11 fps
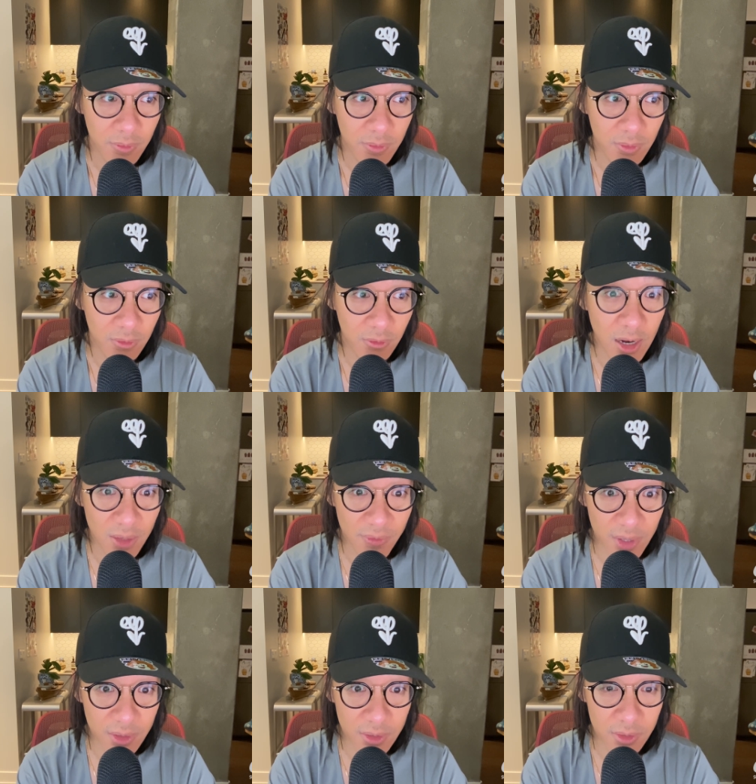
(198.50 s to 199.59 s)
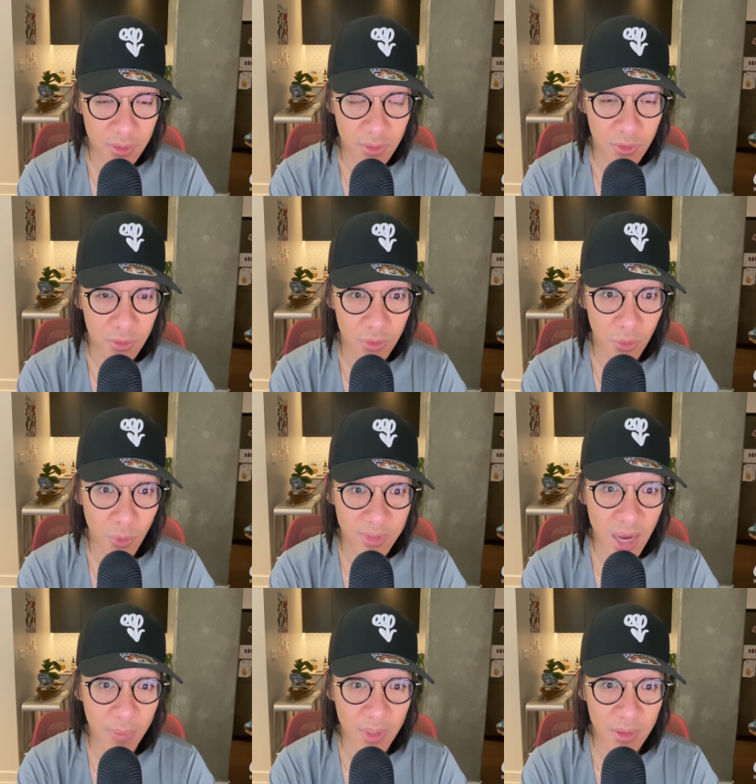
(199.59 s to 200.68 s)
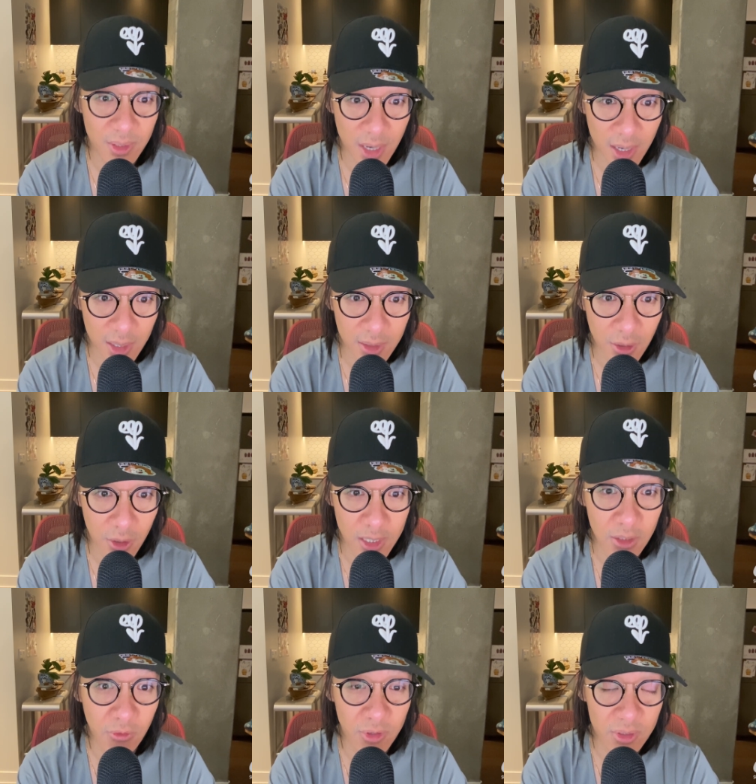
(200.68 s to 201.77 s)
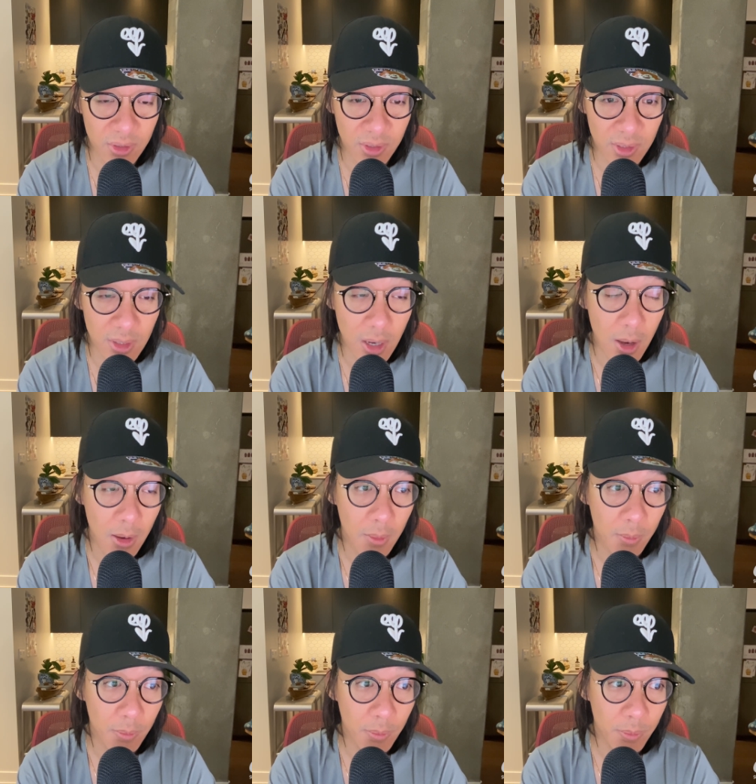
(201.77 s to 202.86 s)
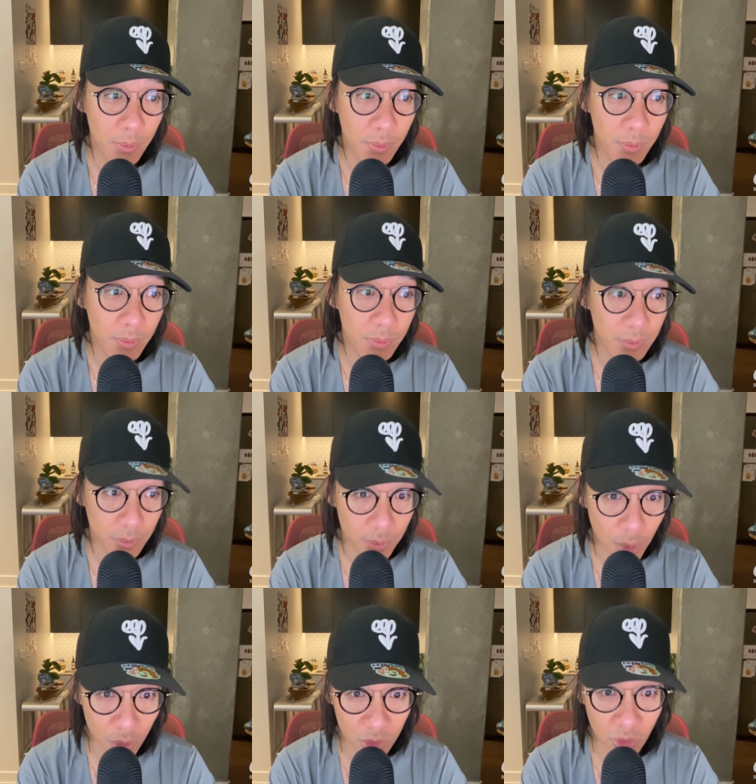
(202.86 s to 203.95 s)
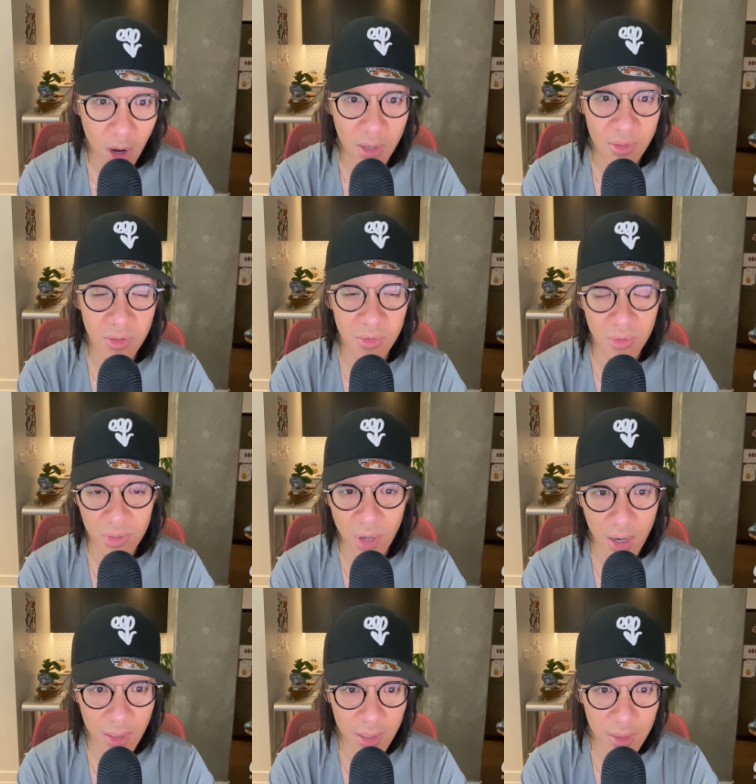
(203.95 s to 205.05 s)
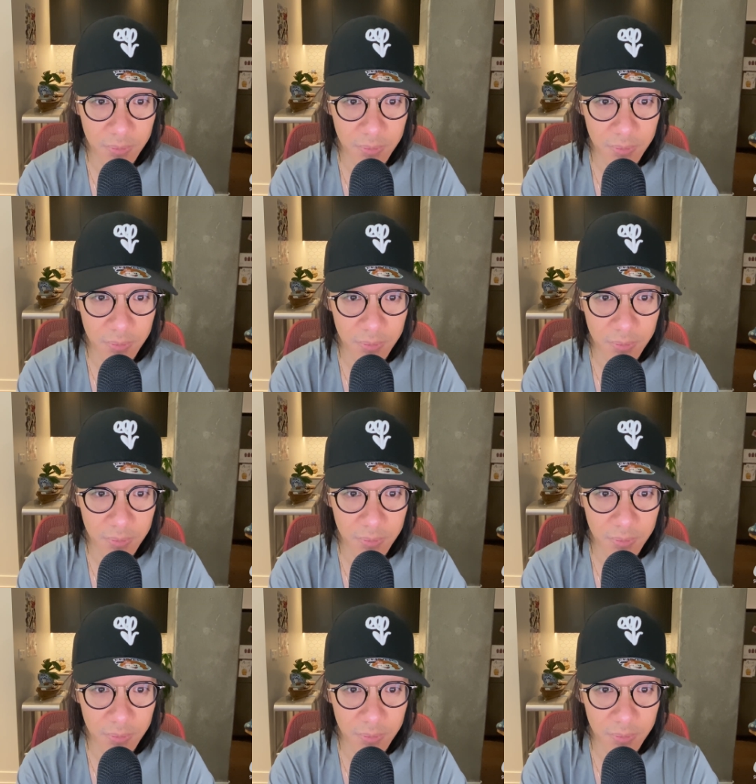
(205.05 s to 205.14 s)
relevant to what's happening today in our increasingly polarized society